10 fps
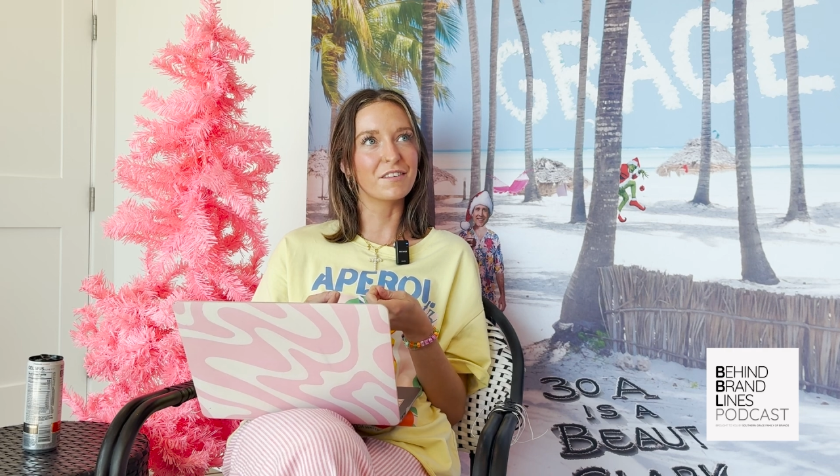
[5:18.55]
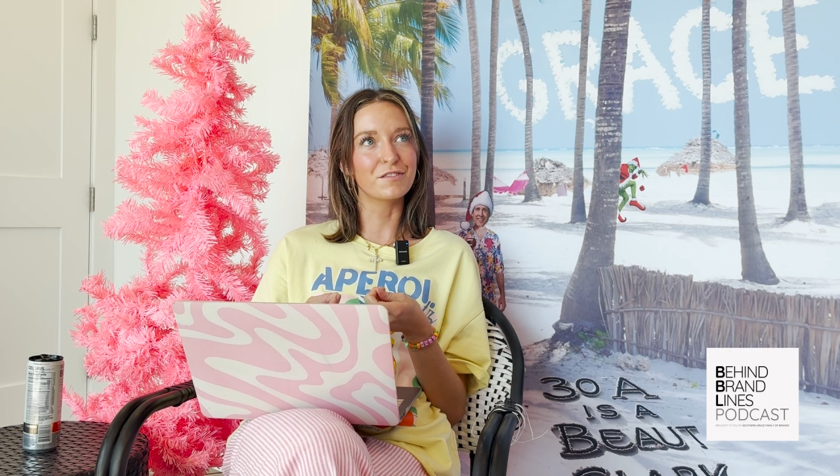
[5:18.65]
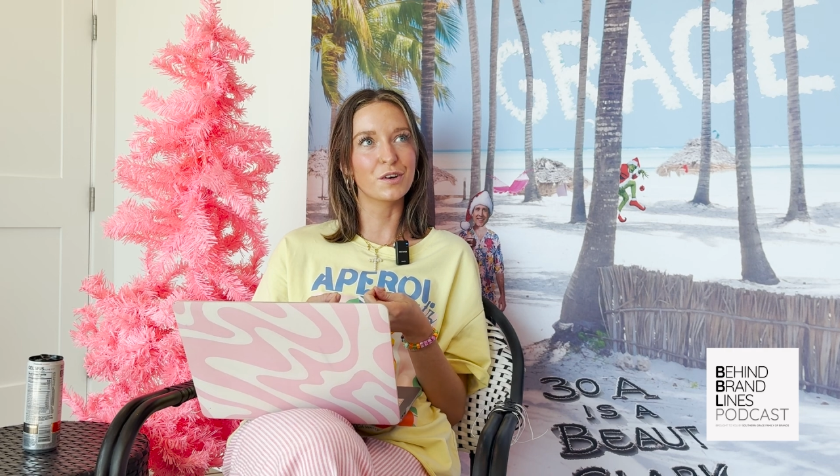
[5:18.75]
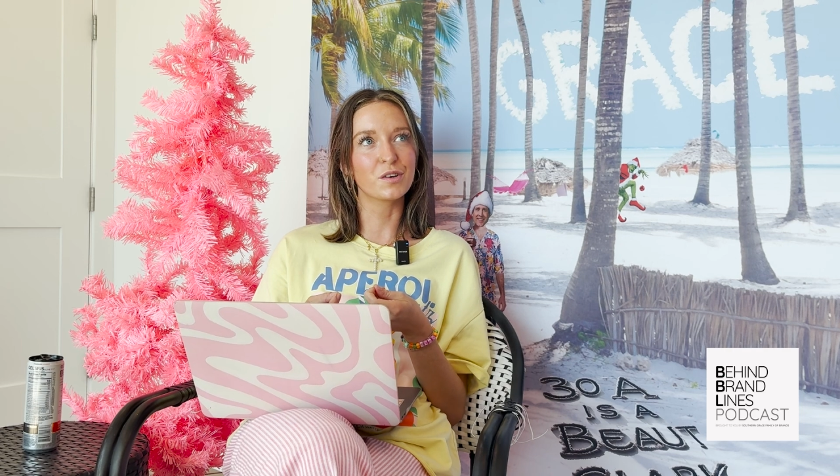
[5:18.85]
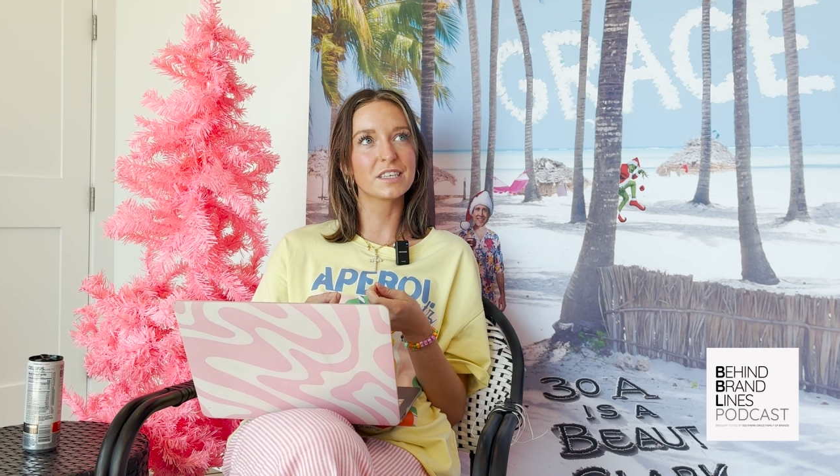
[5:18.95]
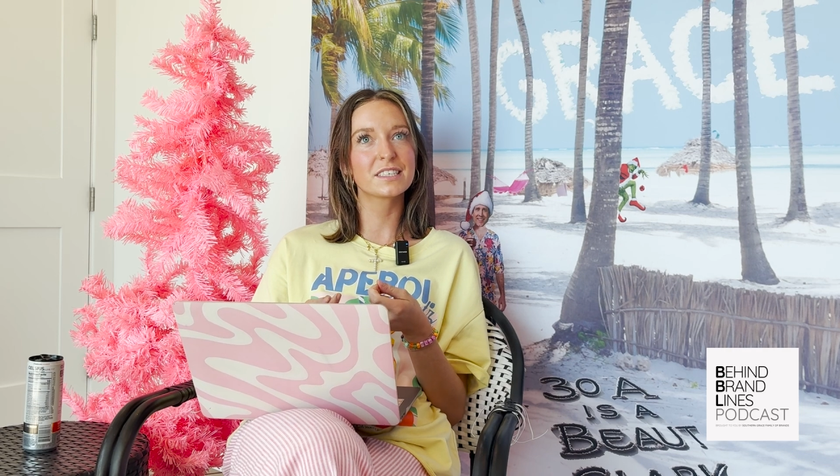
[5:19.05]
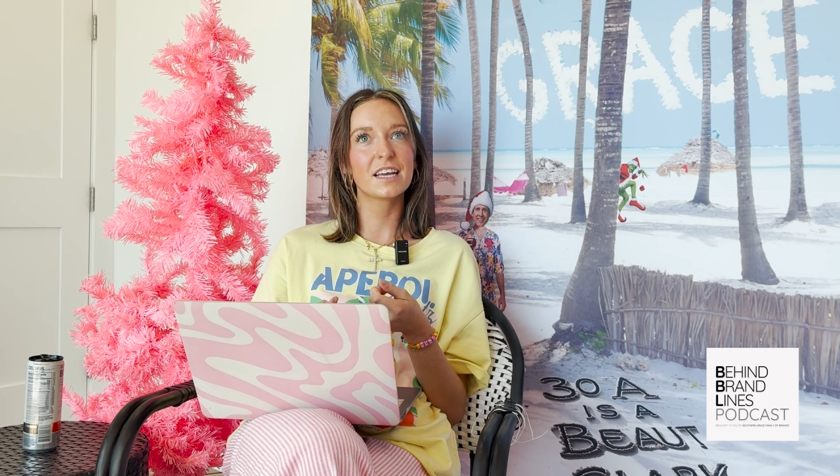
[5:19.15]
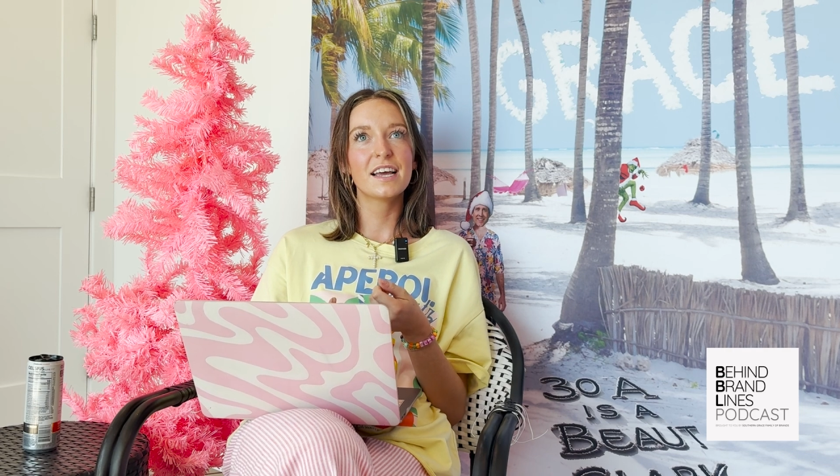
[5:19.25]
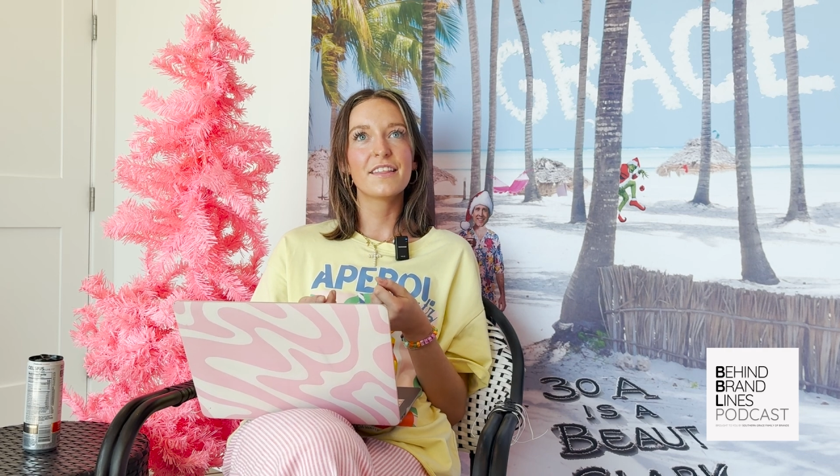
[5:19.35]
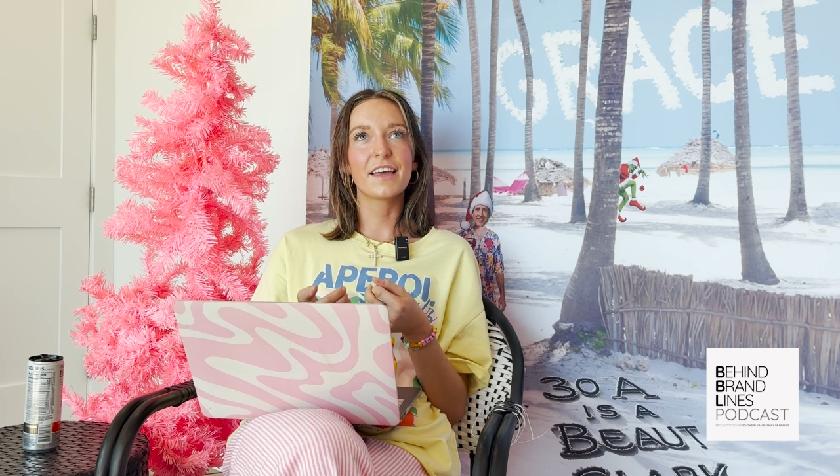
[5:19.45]
I've
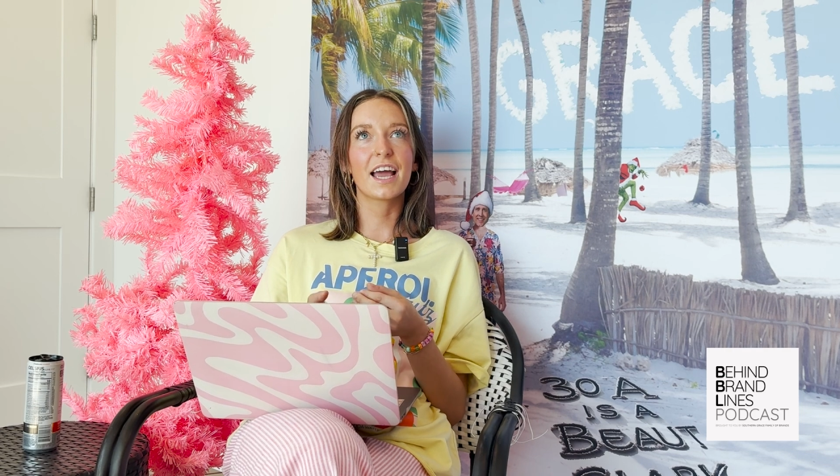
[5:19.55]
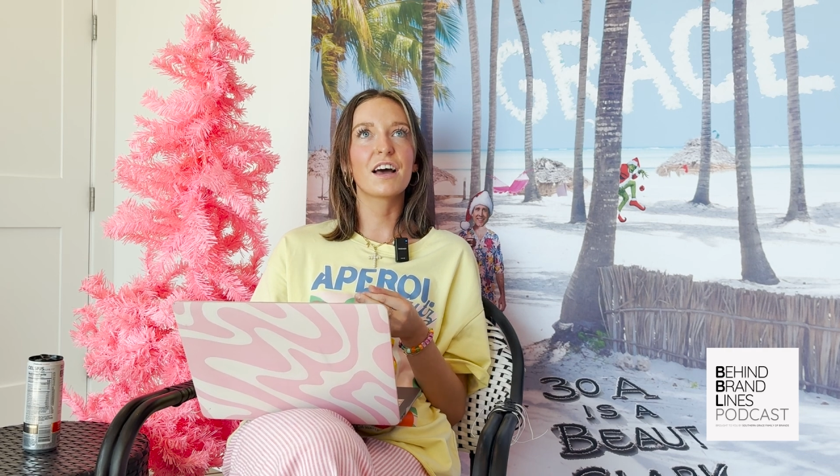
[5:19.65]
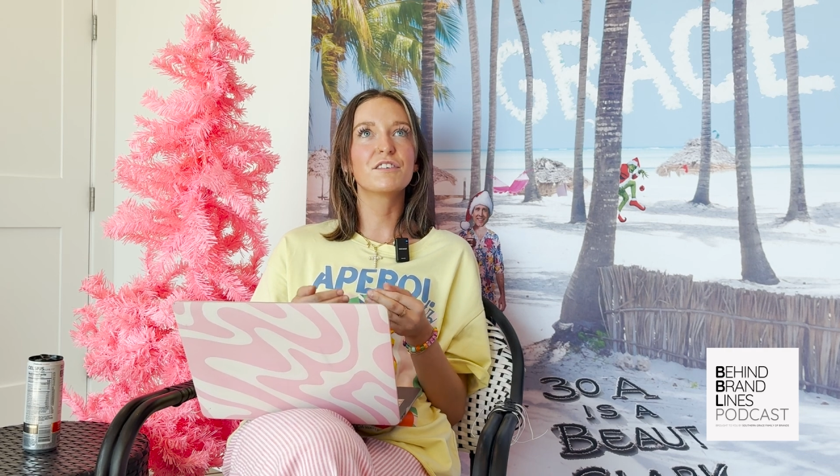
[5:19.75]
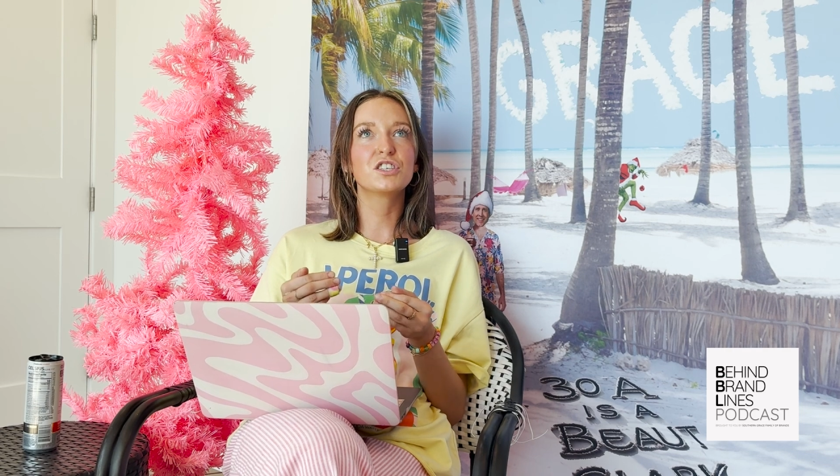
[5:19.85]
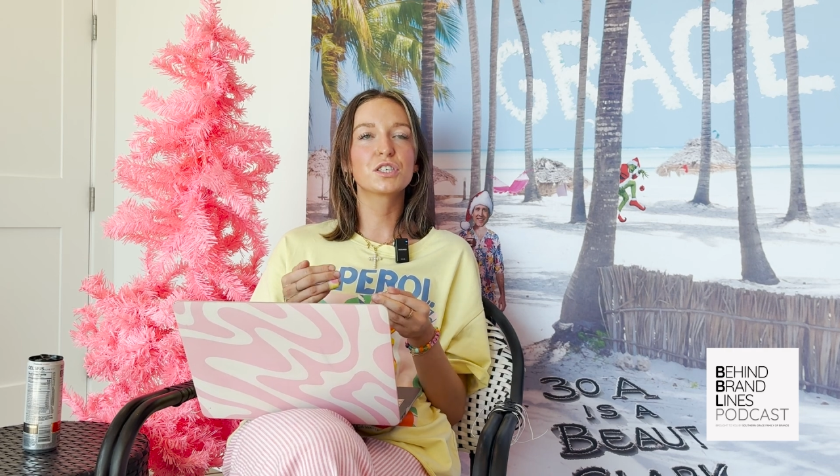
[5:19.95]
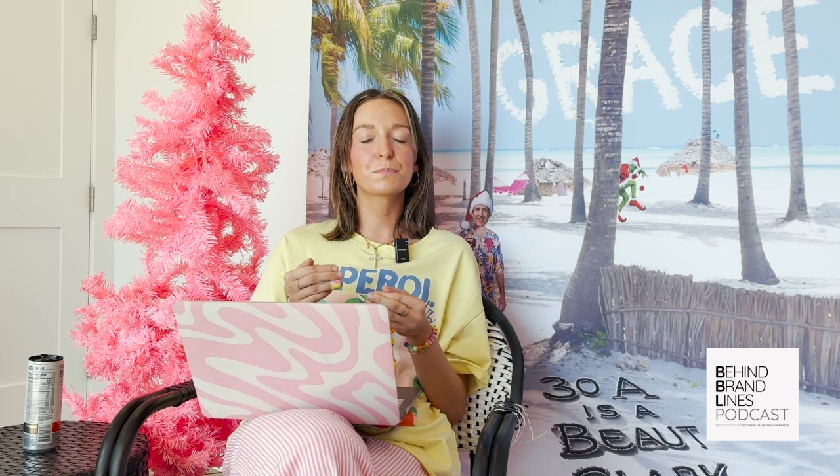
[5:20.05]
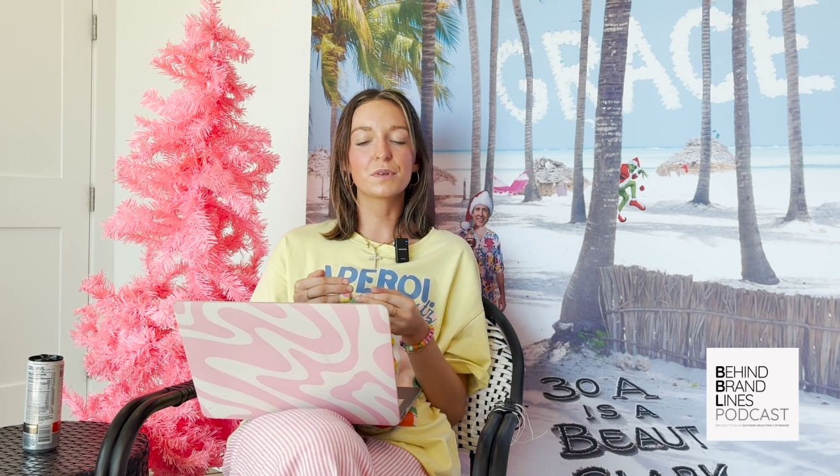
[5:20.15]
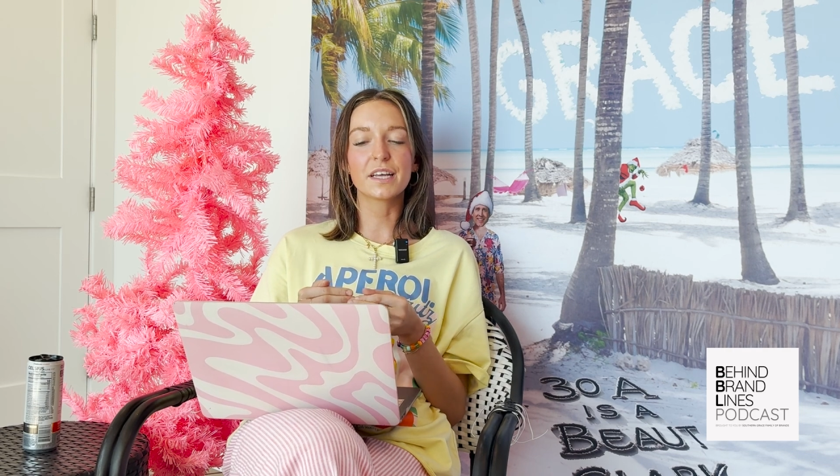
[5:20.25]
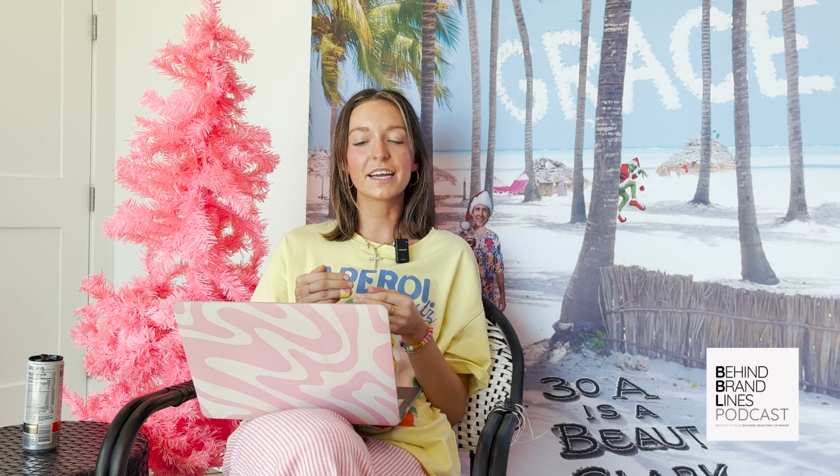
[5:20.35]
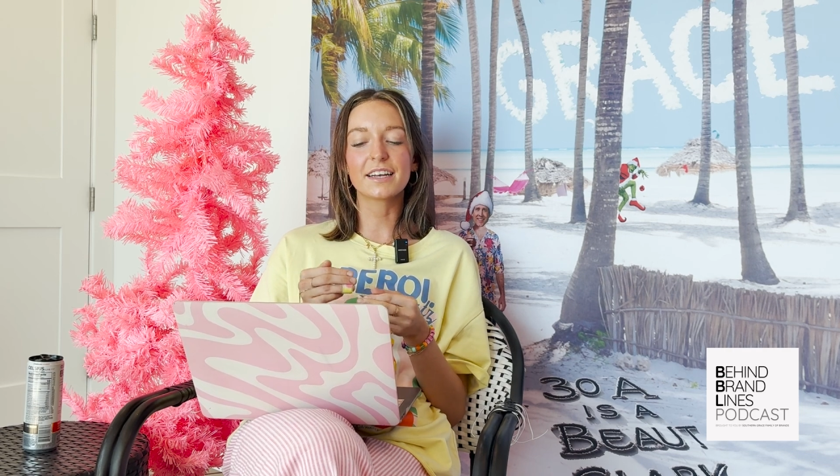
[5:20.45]
noticed they have it just
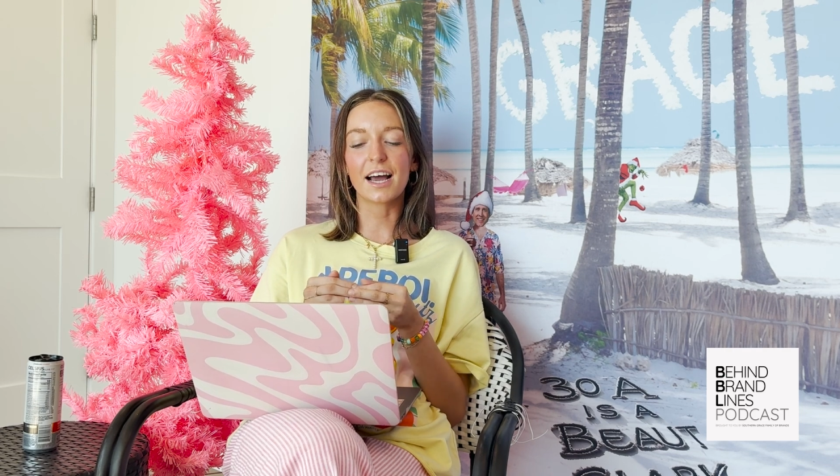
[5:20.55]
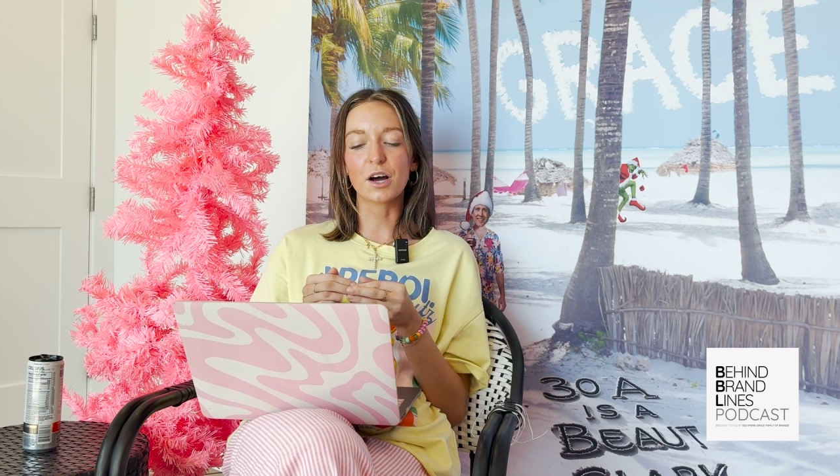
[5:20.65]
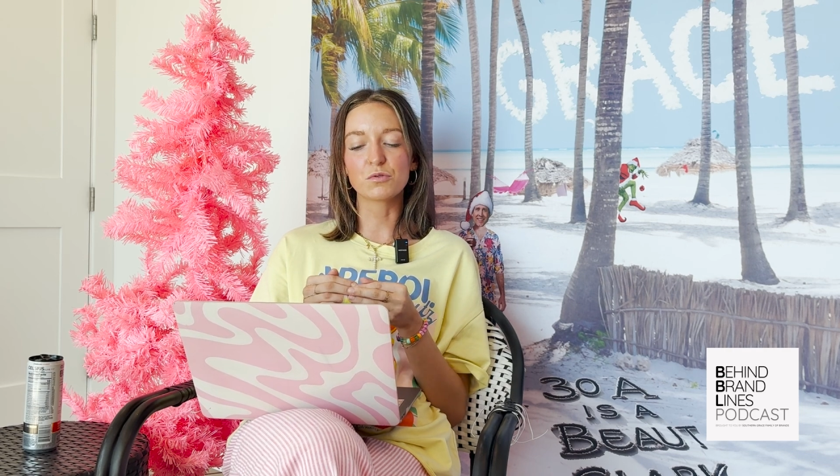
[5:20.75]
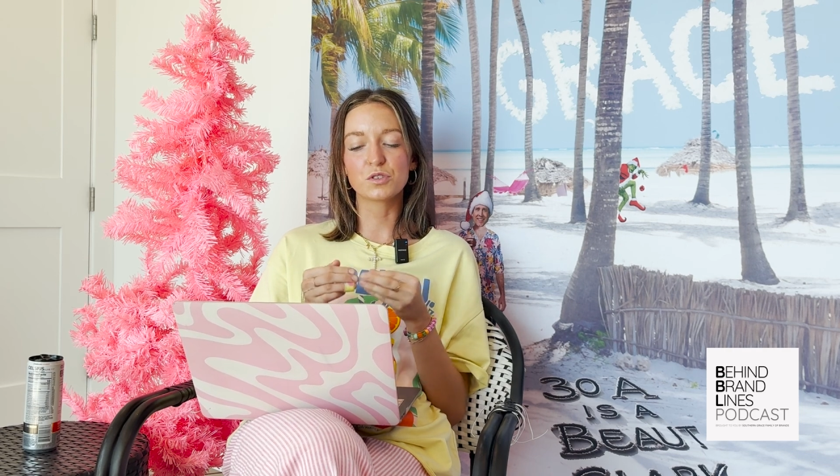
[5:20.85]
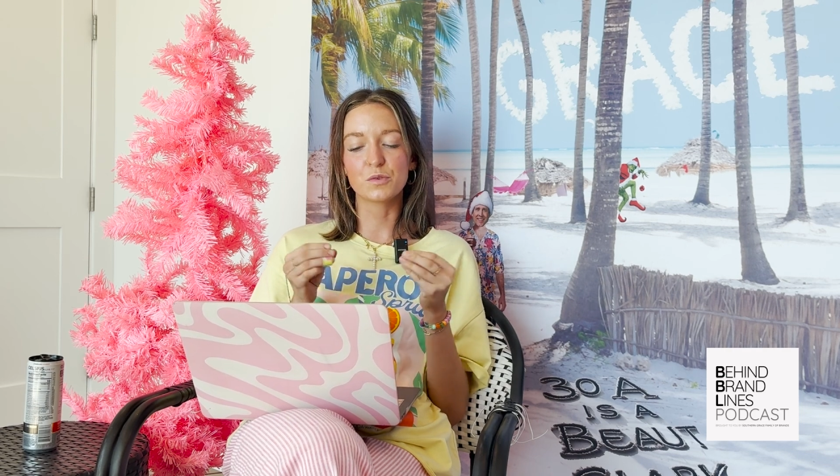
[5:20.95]
planned out